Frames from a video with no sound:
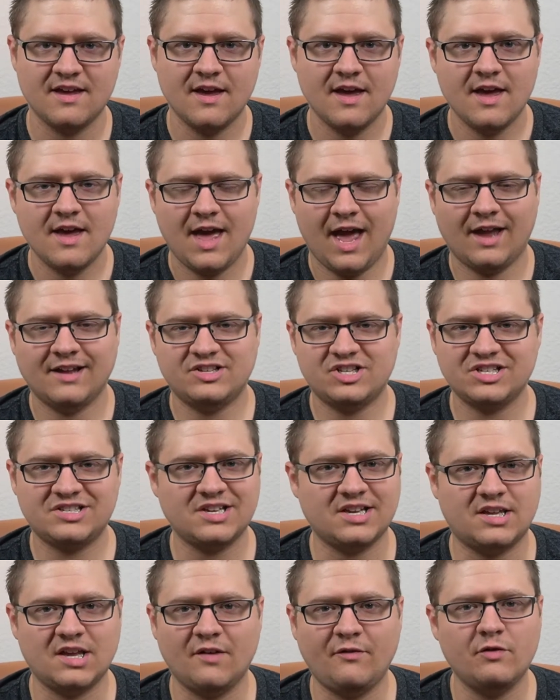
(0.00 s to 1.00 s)
And just to
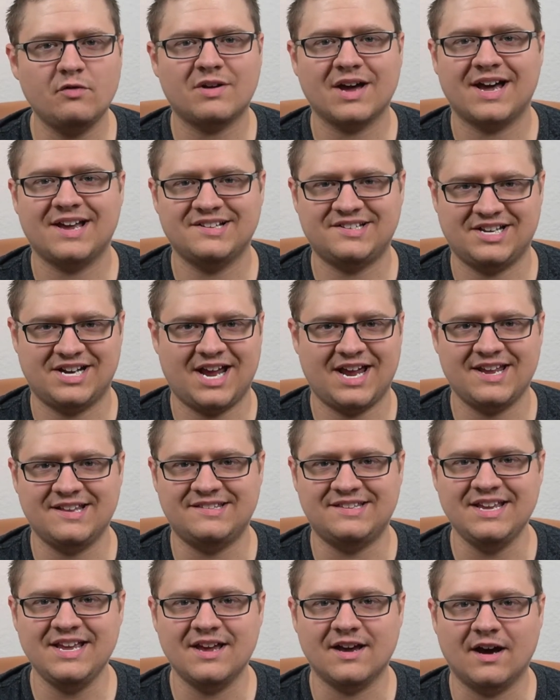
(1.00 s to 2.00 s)
give you guys an
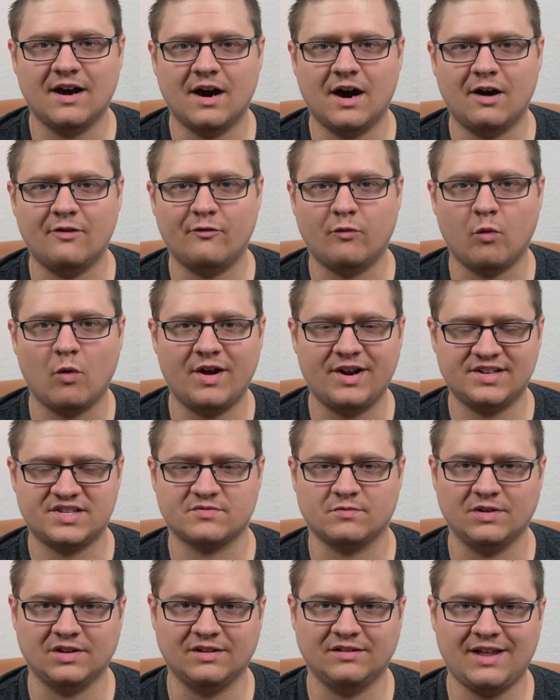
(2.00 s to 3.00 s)
idea of what it's really
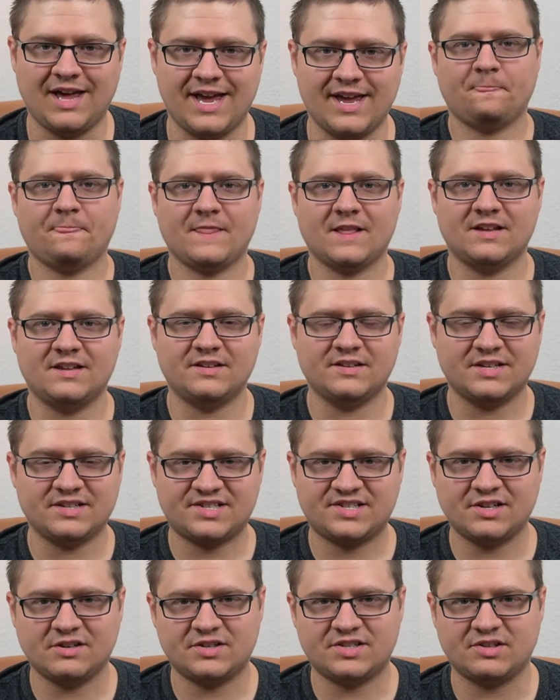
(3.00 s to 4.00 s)
like. So
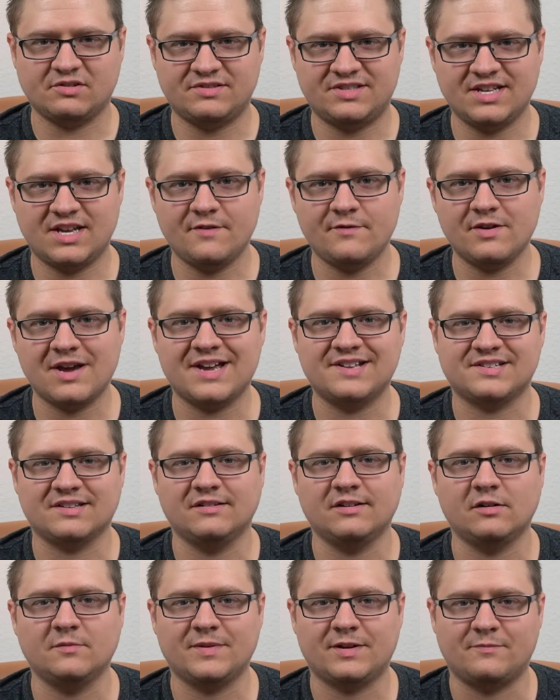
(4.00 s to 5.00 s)
to give you guys a little
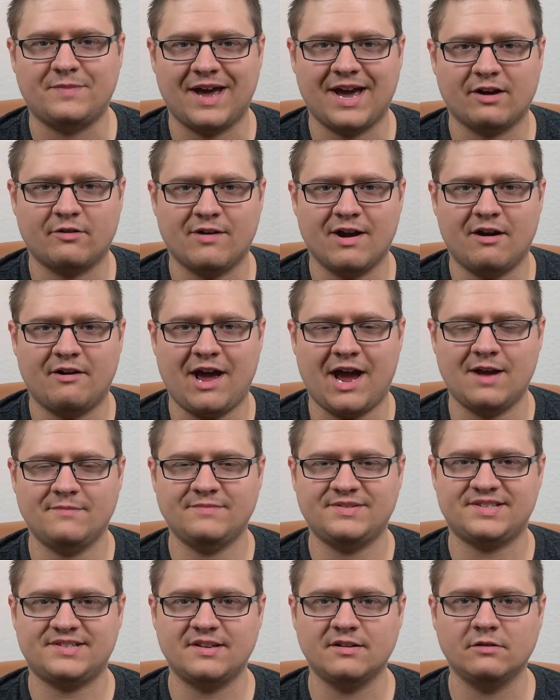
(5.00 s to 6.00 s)
bit of background, I'm
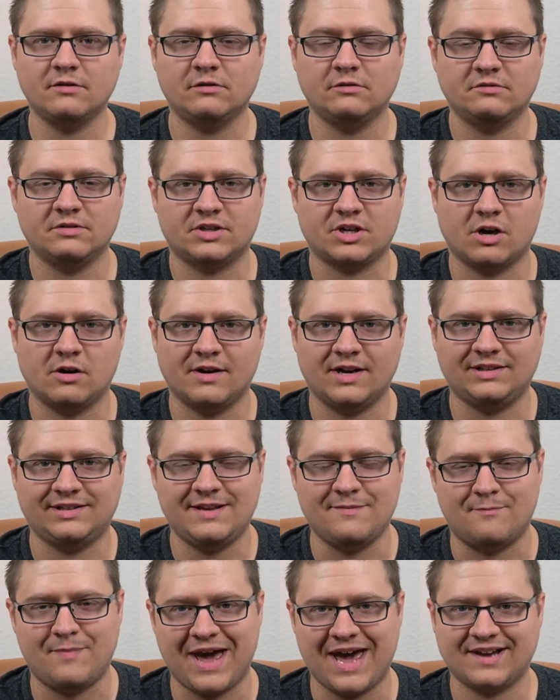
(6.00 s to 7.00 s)
still currently
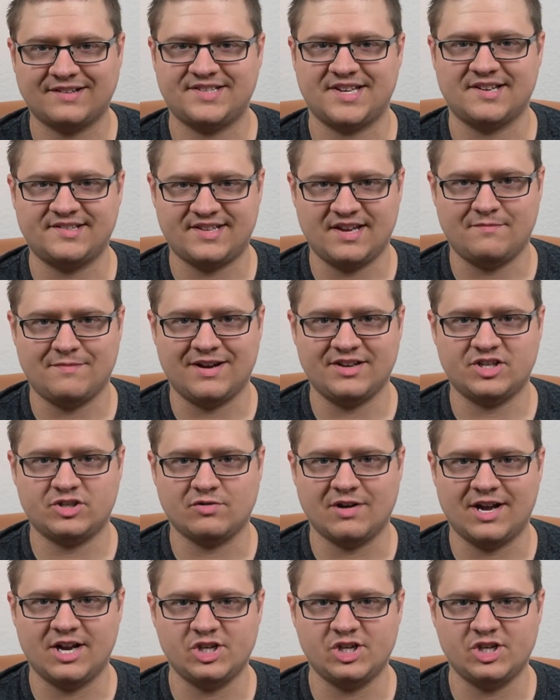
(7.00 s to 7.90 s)
back testing my strategy.